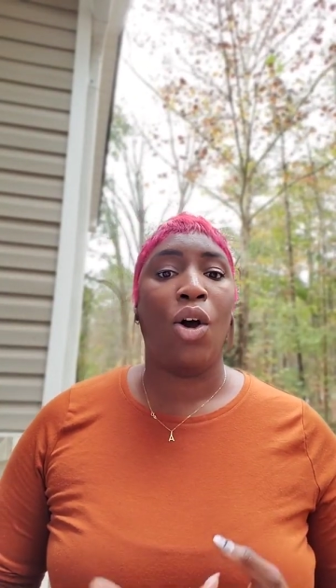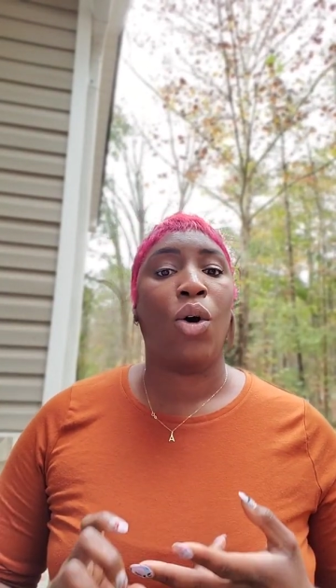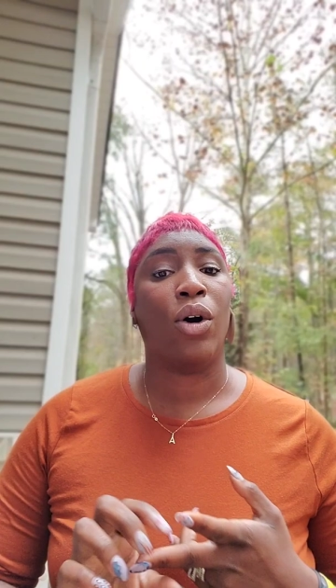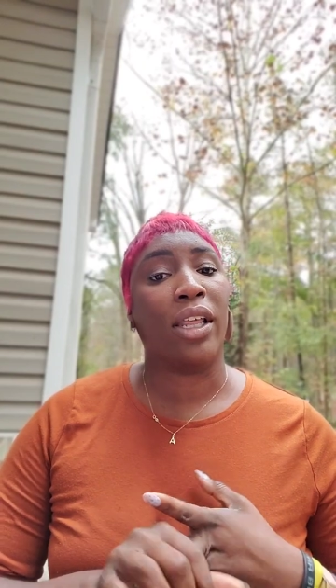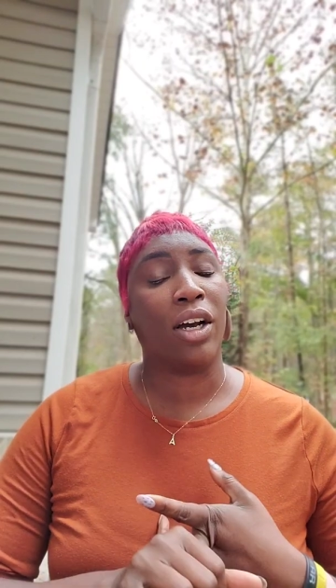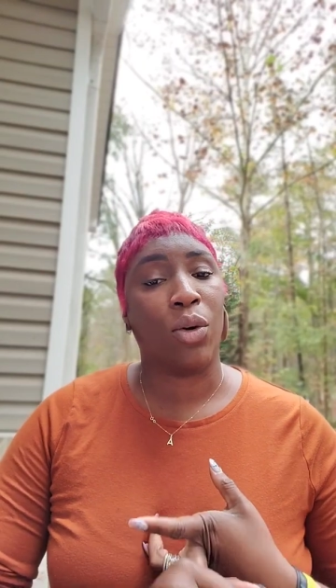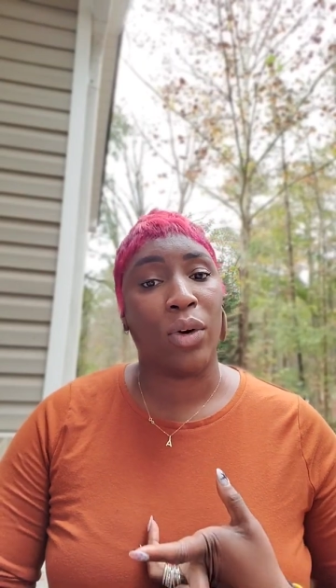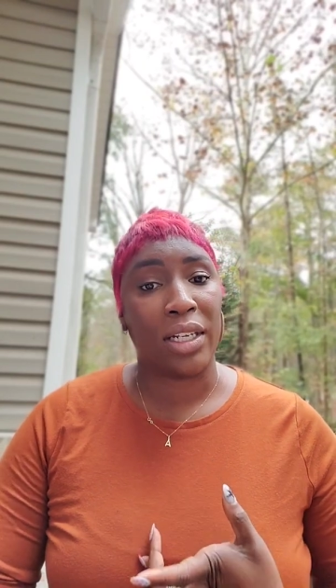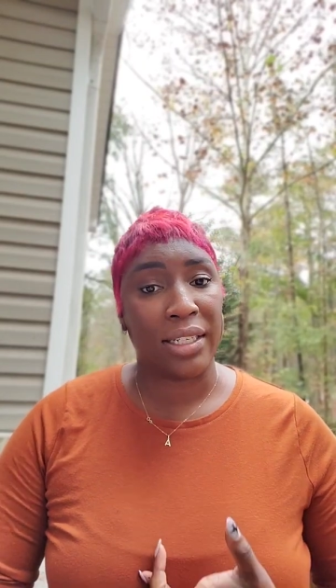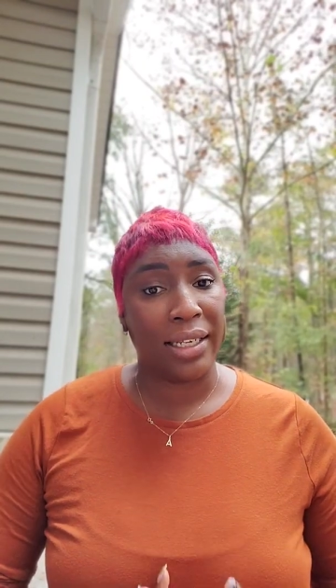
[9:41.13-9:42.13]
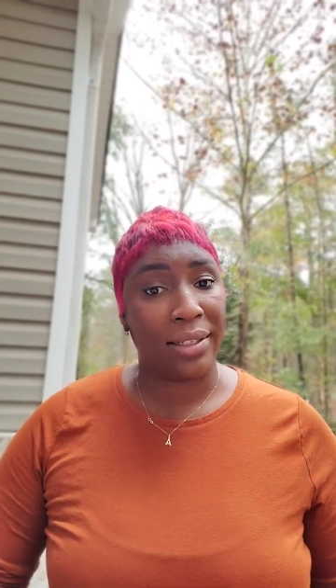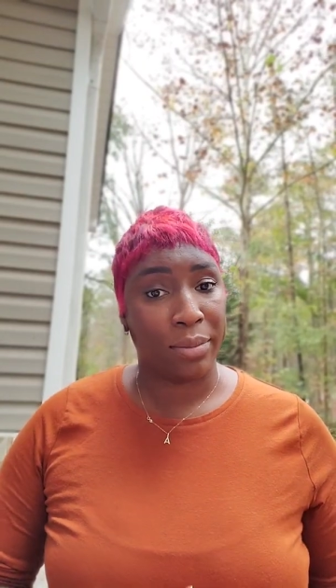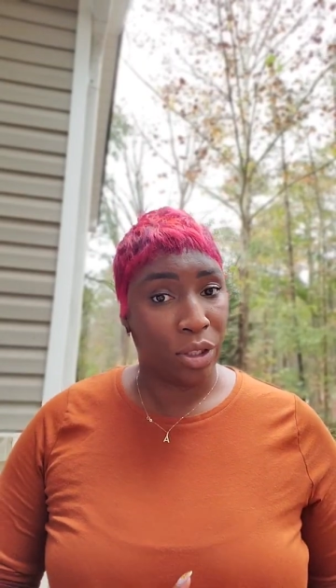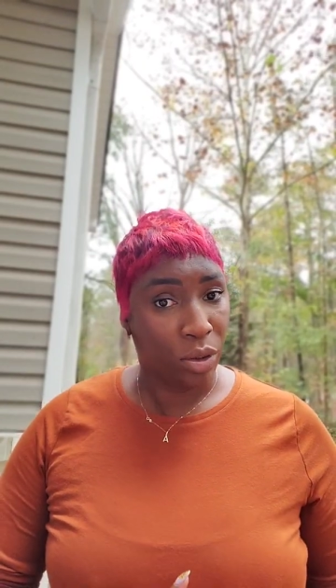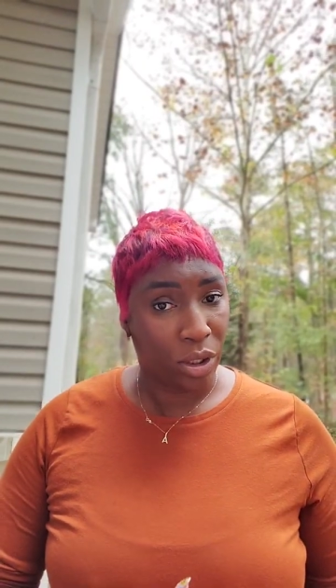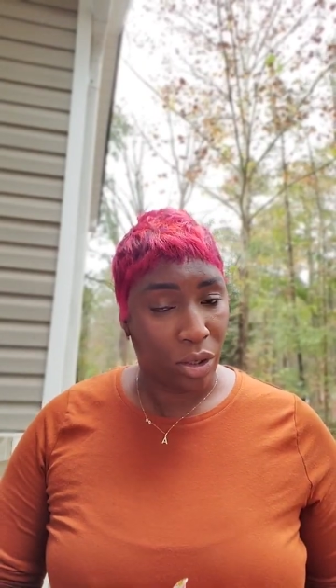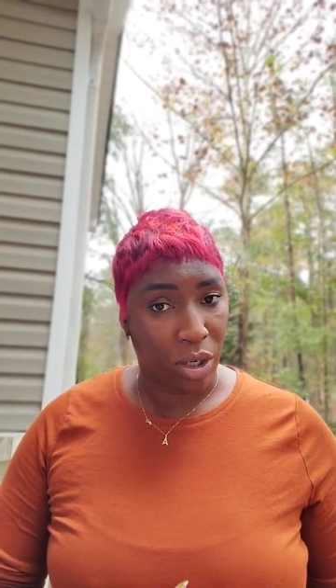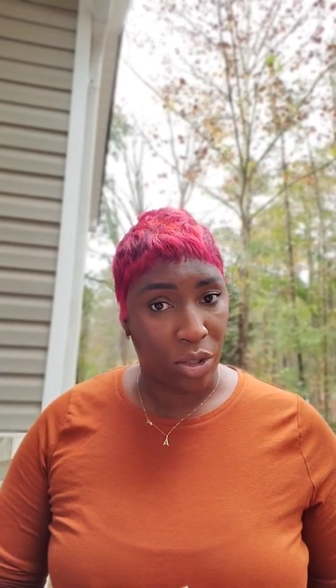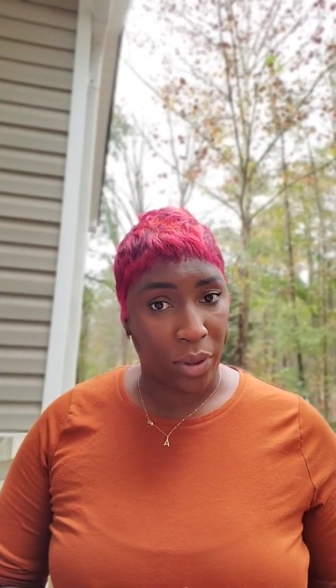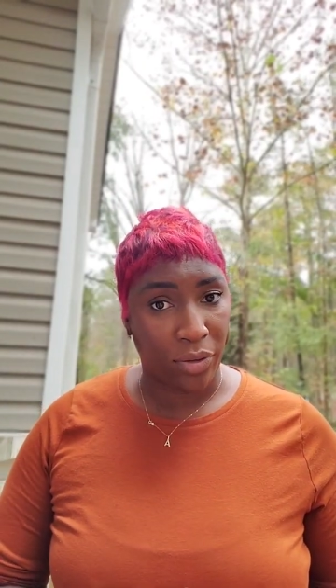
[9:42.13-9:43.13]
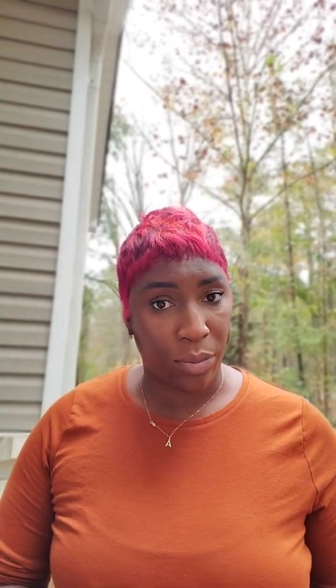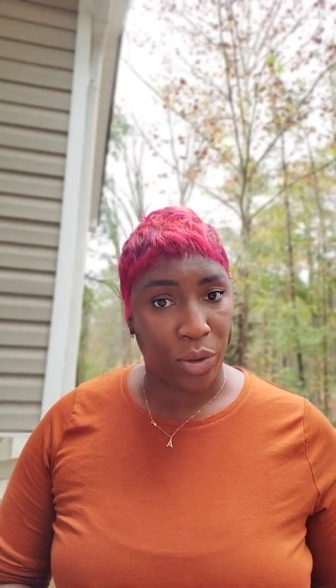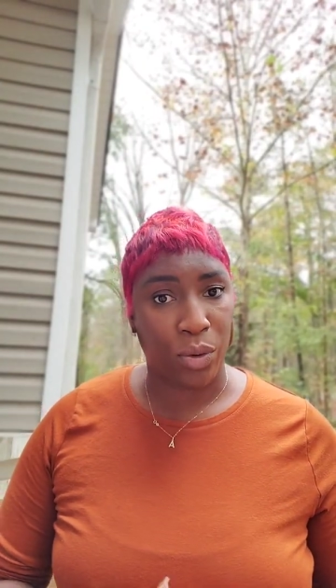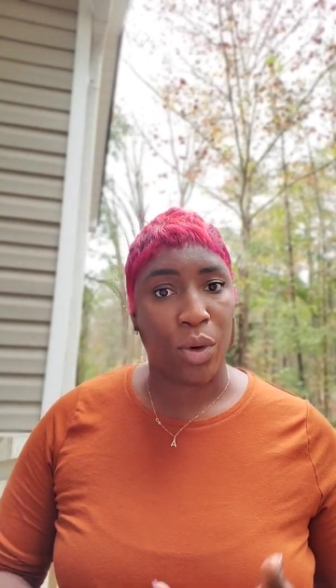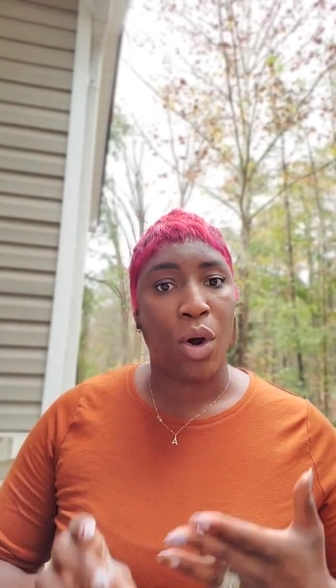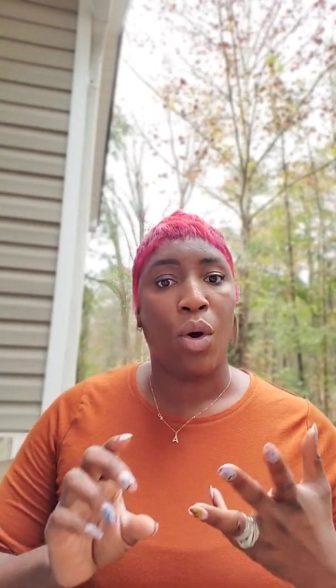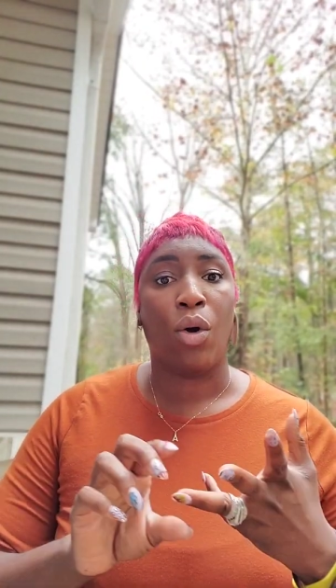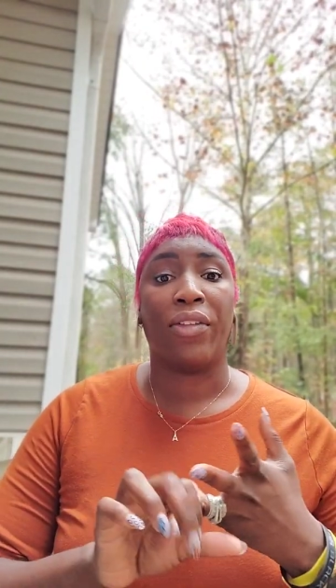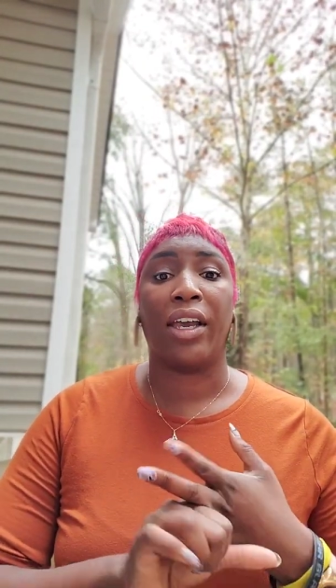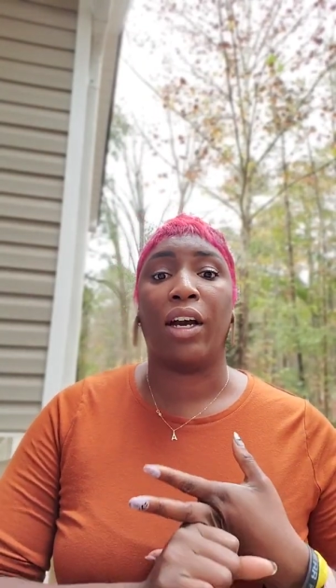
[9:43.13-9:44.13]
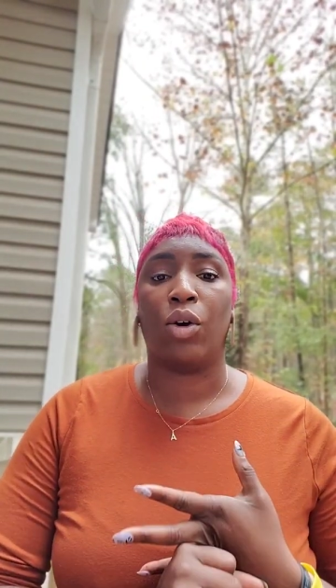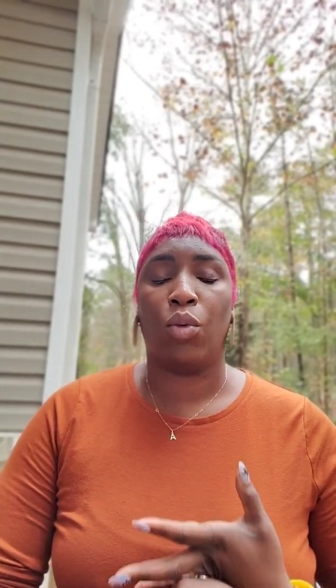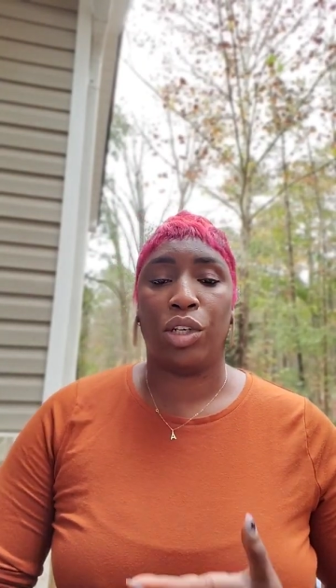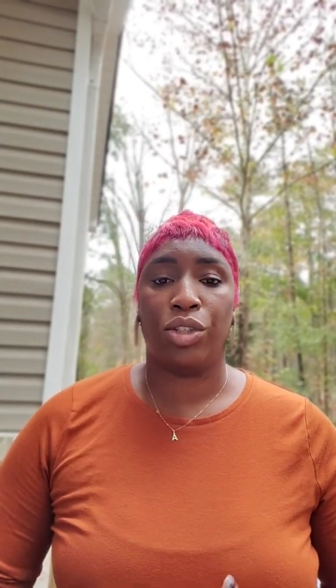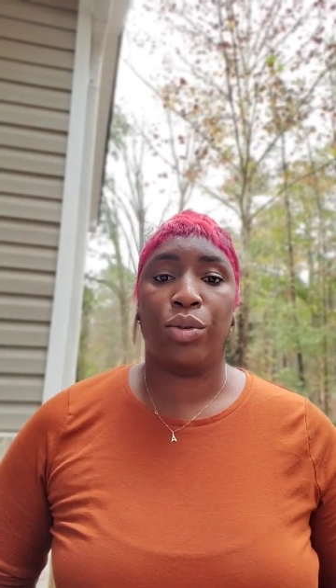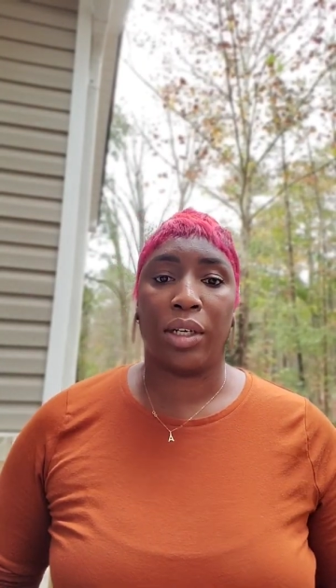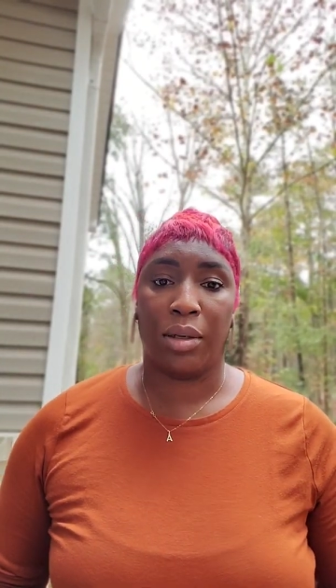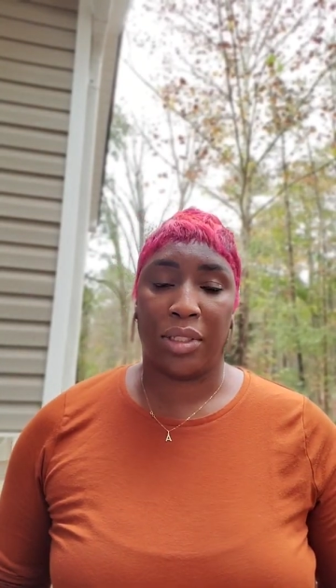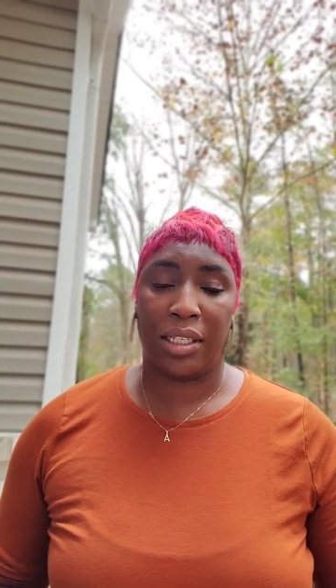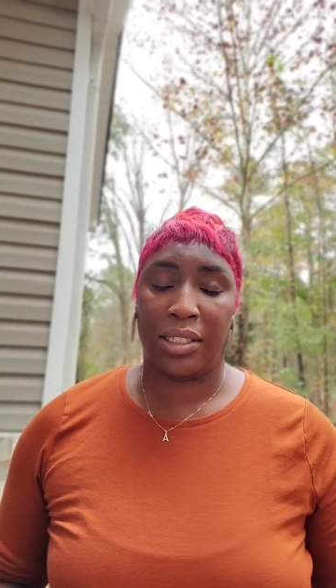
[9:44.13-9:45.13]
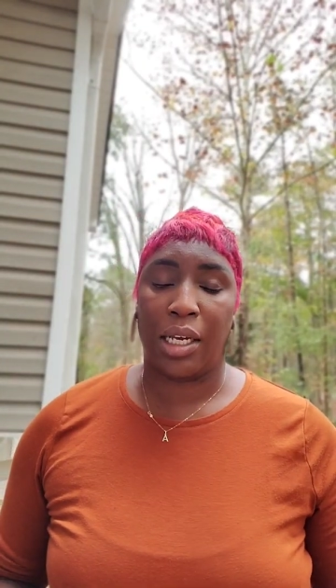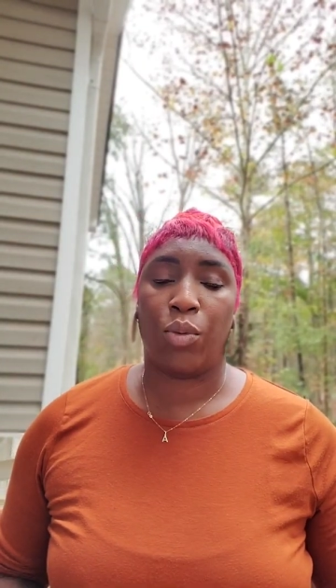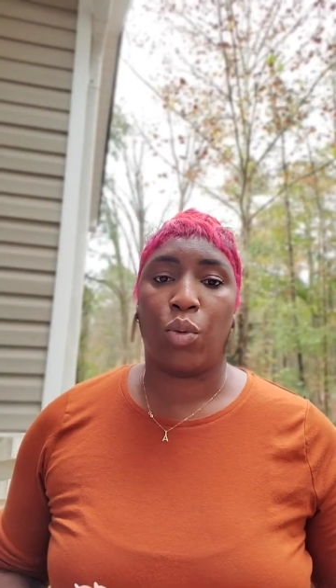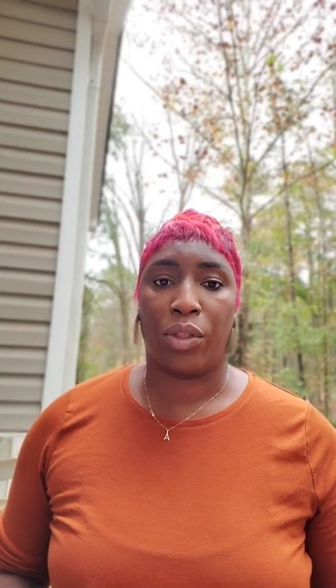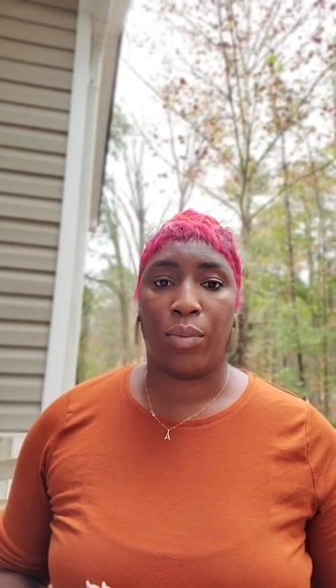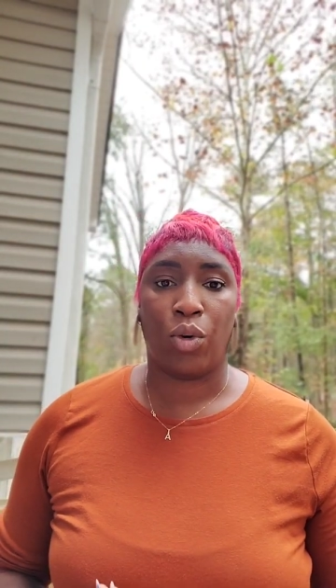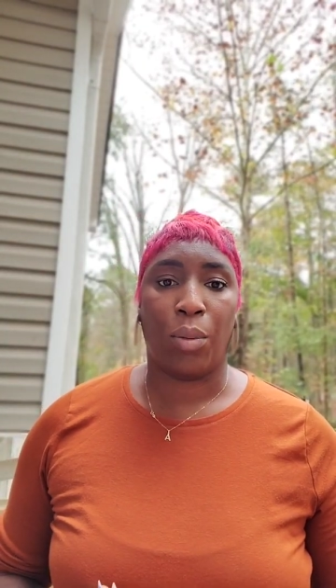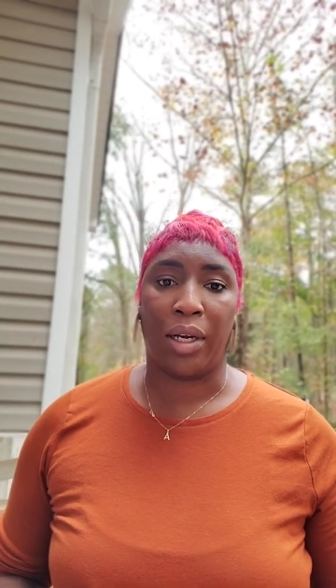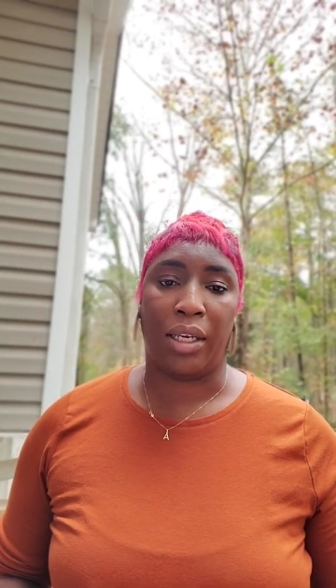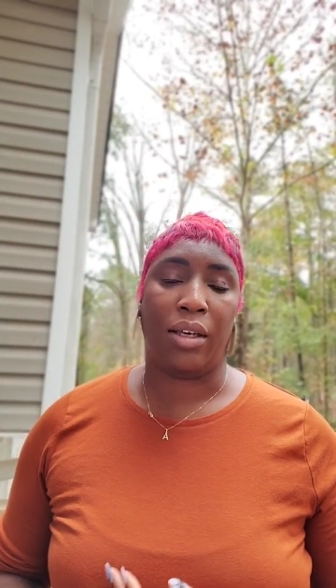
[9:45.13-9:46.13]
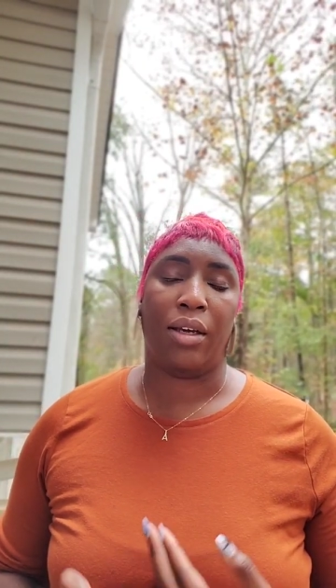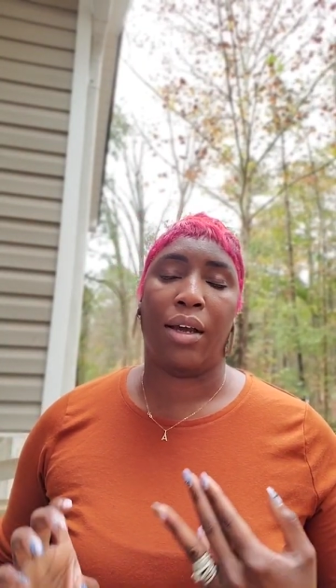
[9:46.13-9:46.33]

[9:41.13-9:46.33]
or they're going to want to take some closing costs away from you, or they're going to want you to come to the table with more money.